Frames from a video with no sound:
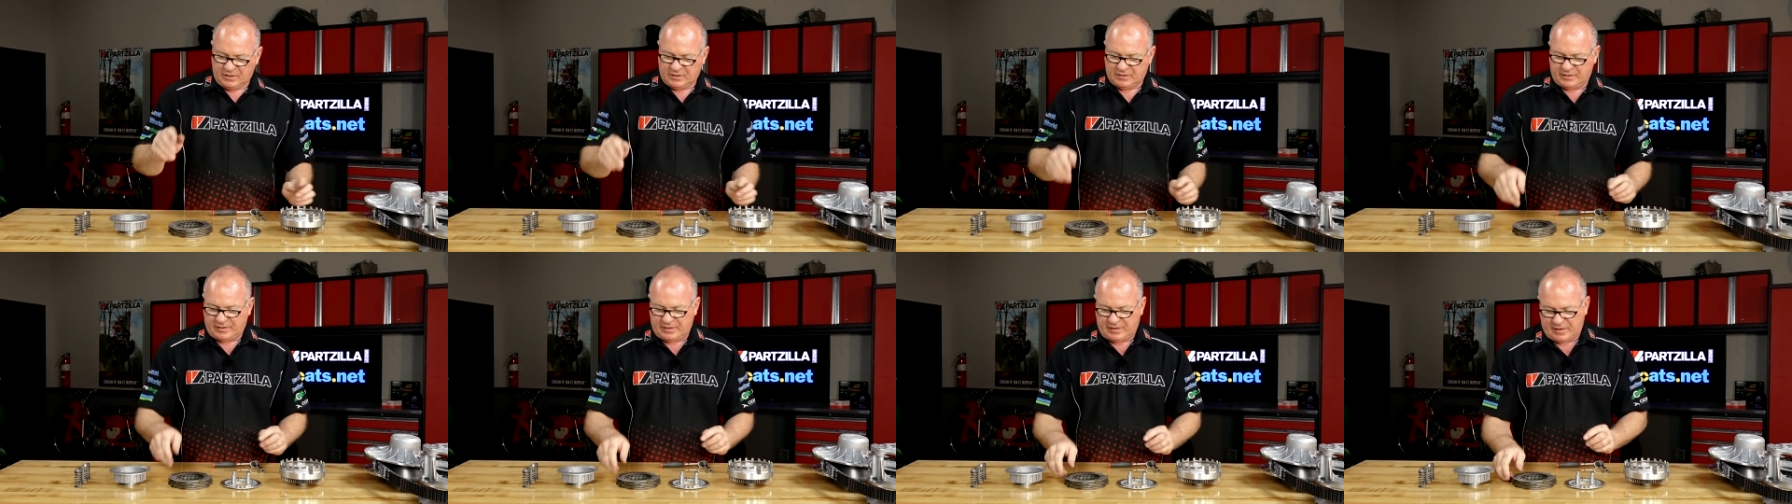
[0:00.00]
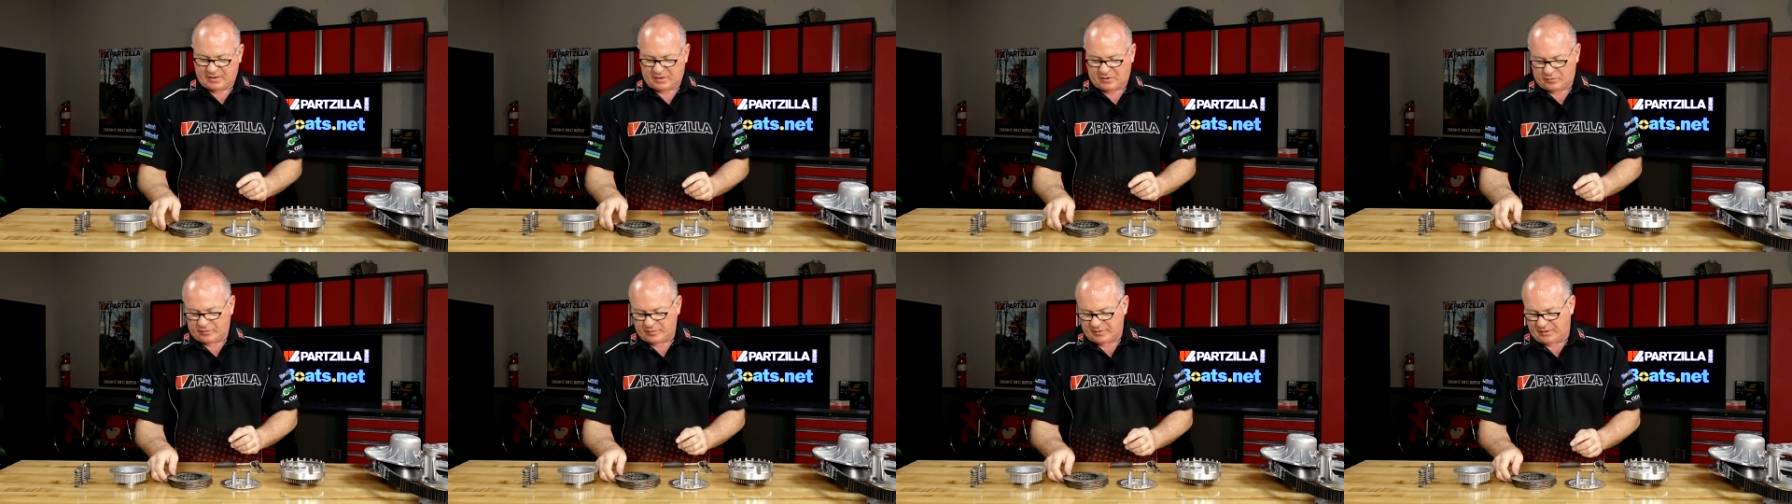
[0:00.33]

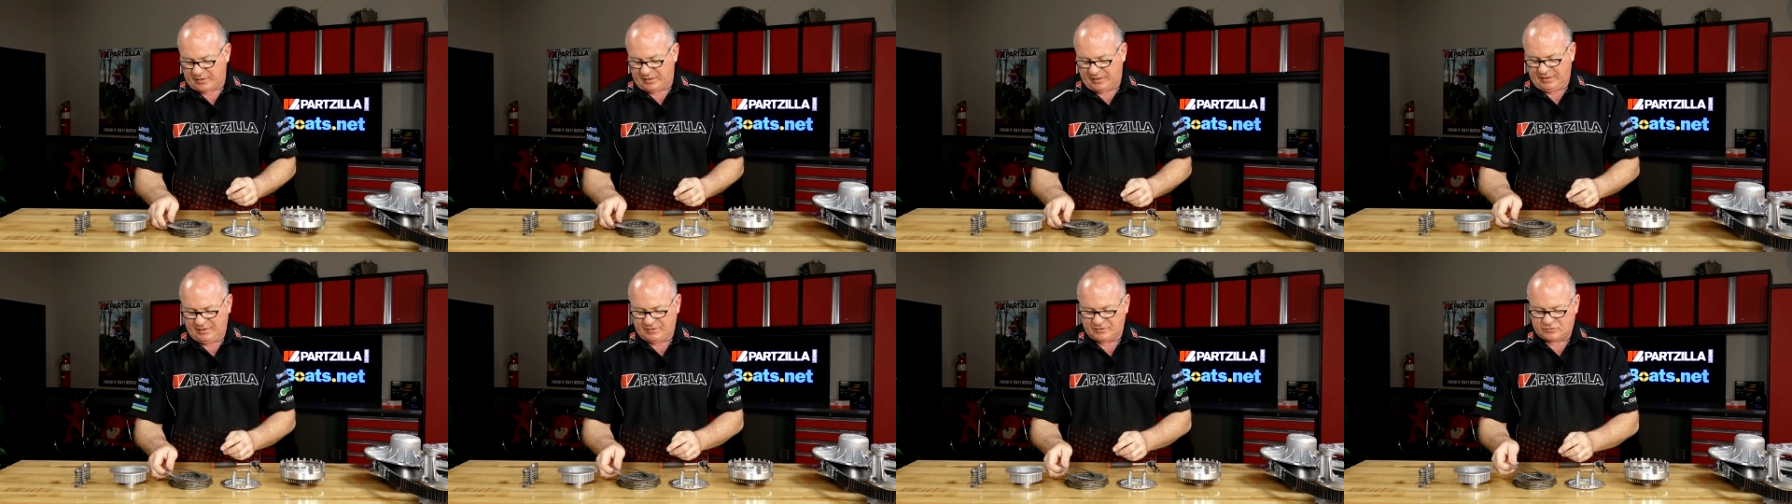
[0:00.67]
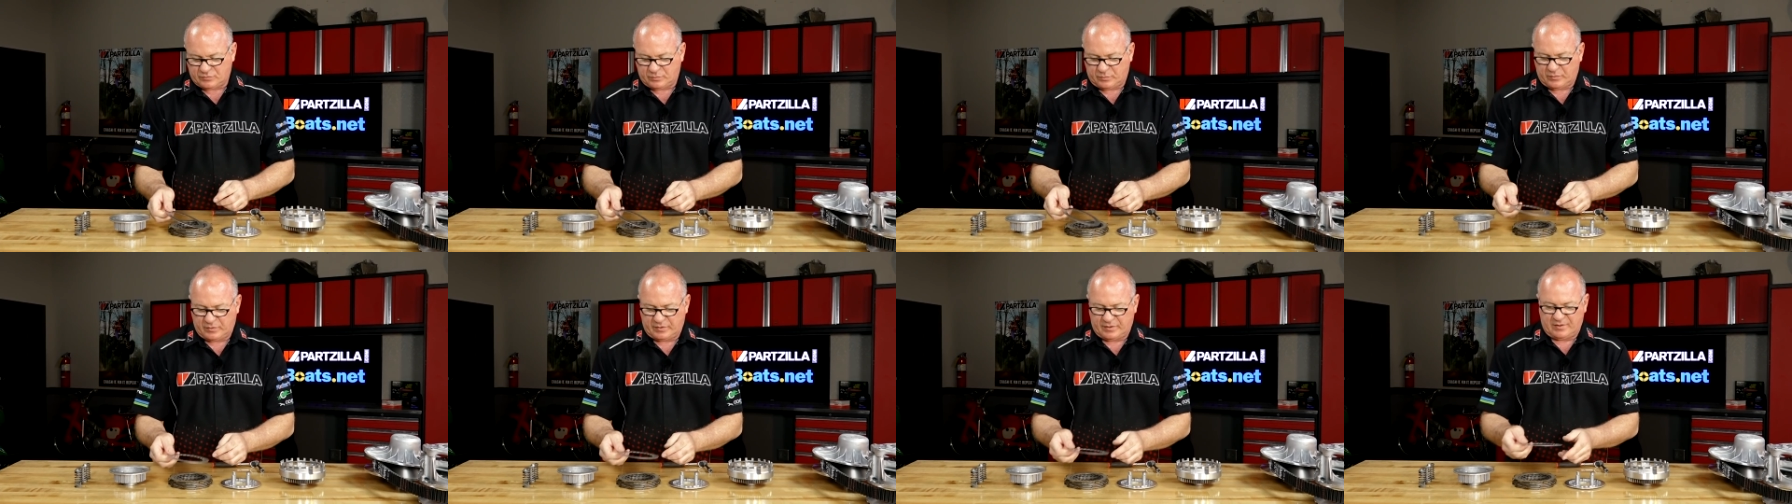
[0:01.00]
Now,
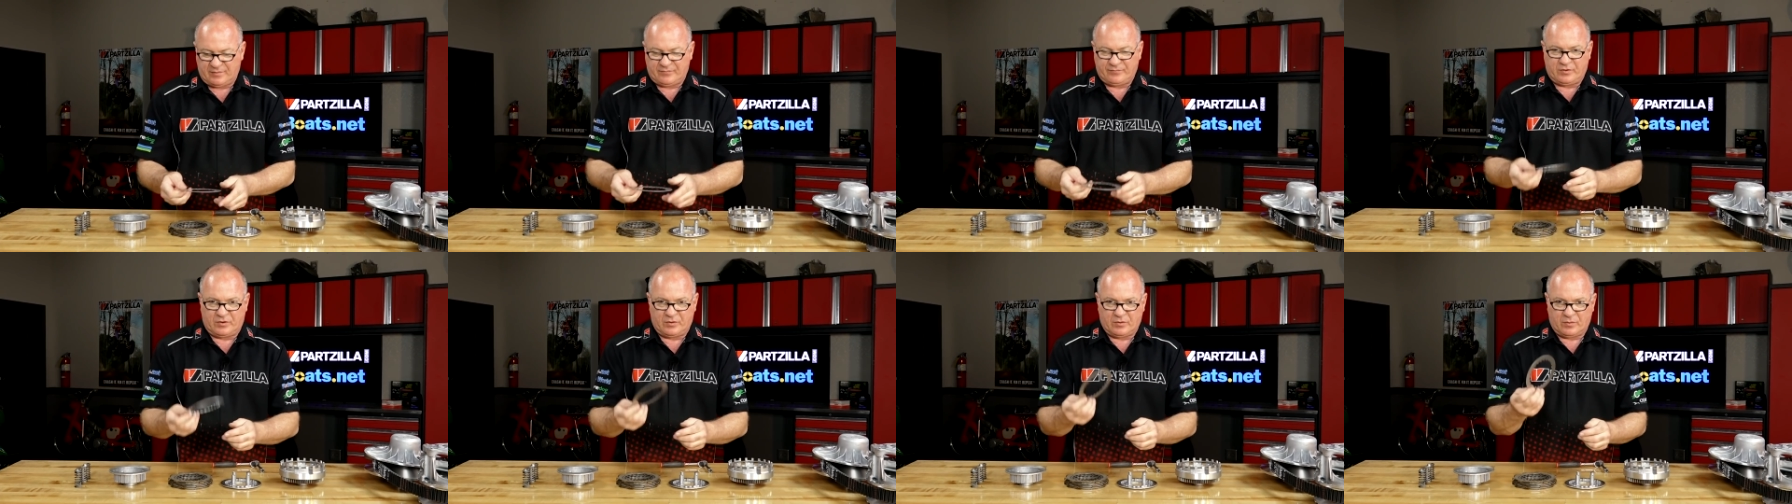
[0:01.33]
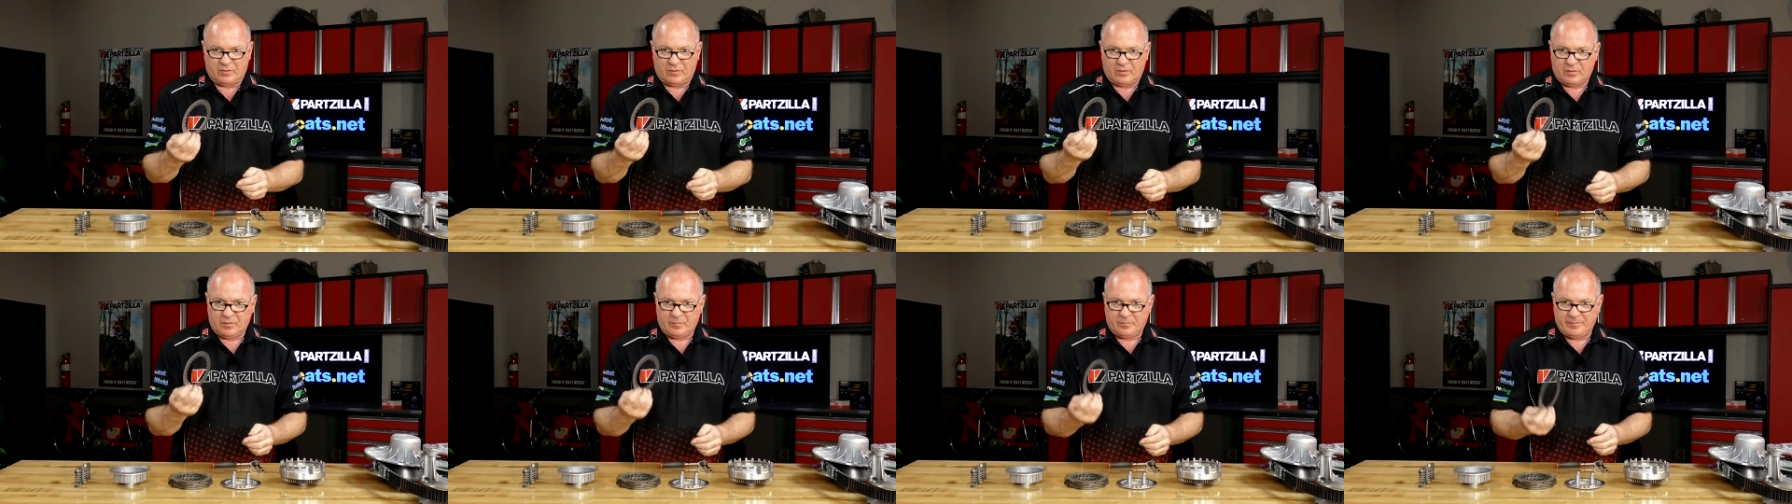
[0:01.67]
each one of your